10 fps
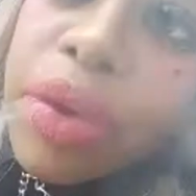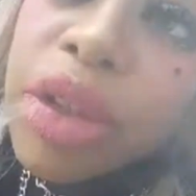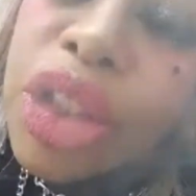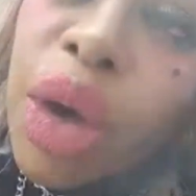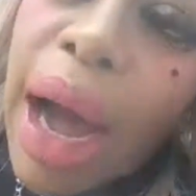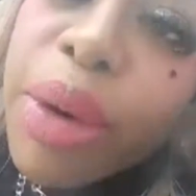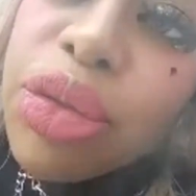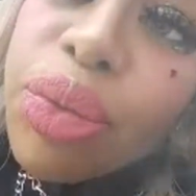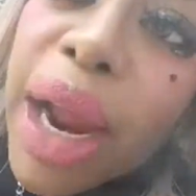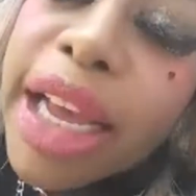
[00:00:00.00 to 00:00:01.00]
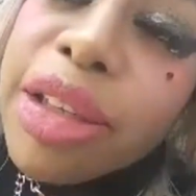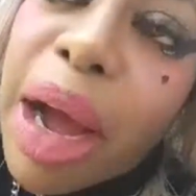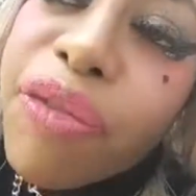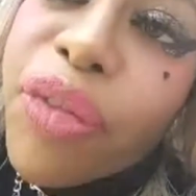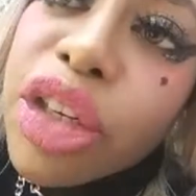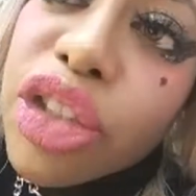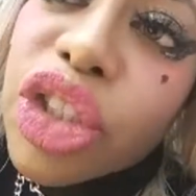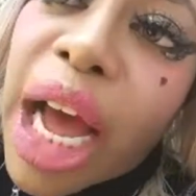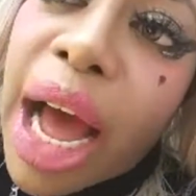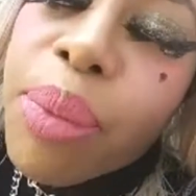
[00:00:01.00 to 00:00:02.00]
So I was raised, my first
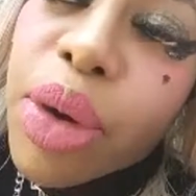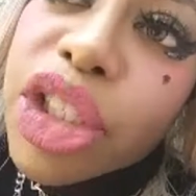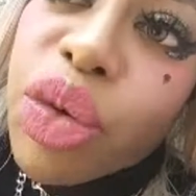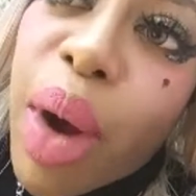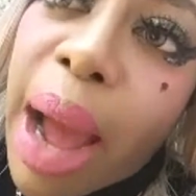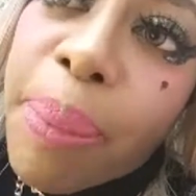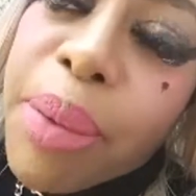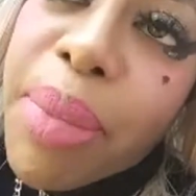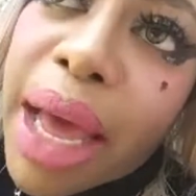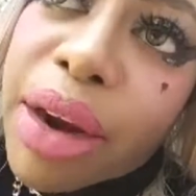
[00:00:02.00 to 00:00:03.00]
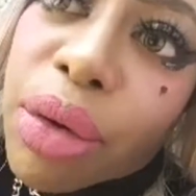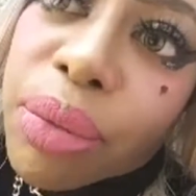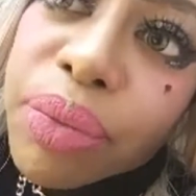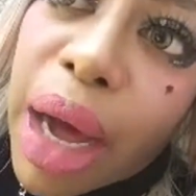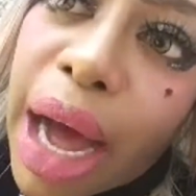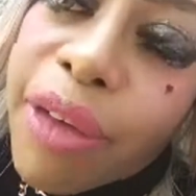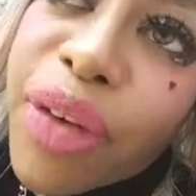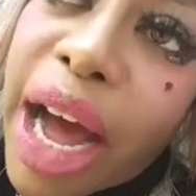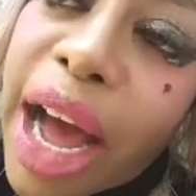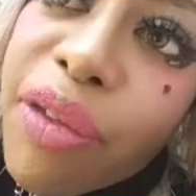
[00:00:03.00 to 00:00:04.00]
job was scrapping metal. At
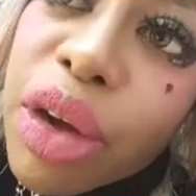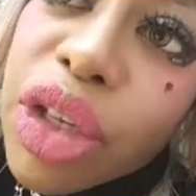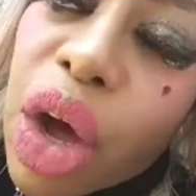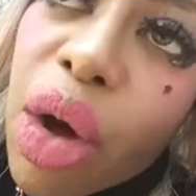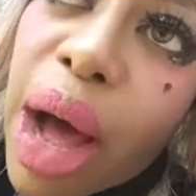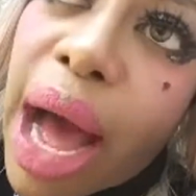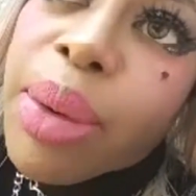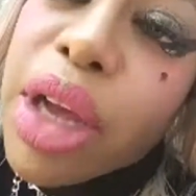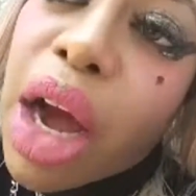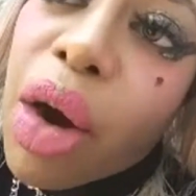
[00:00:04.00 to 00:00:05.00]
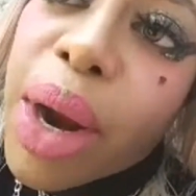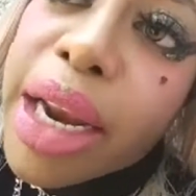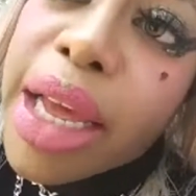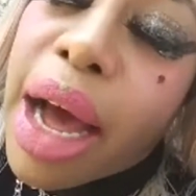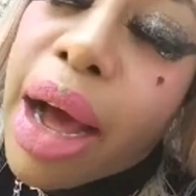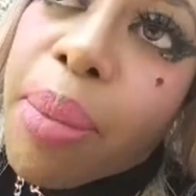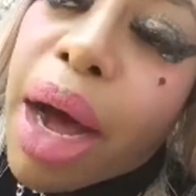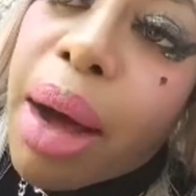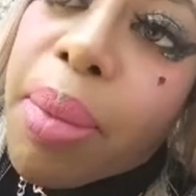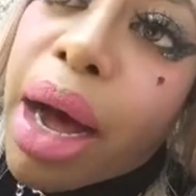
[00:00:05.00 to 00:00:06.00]
5 years old, I was already
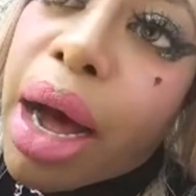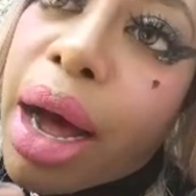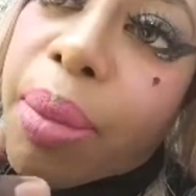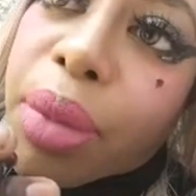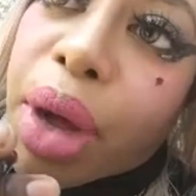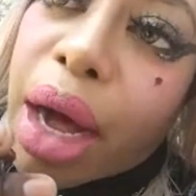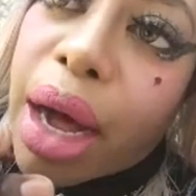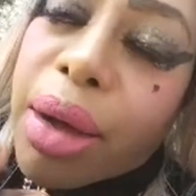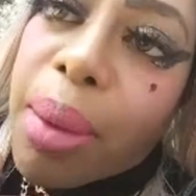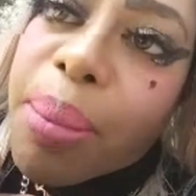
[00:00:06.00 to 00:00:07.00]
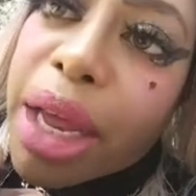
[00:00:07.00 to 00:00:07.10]
a metal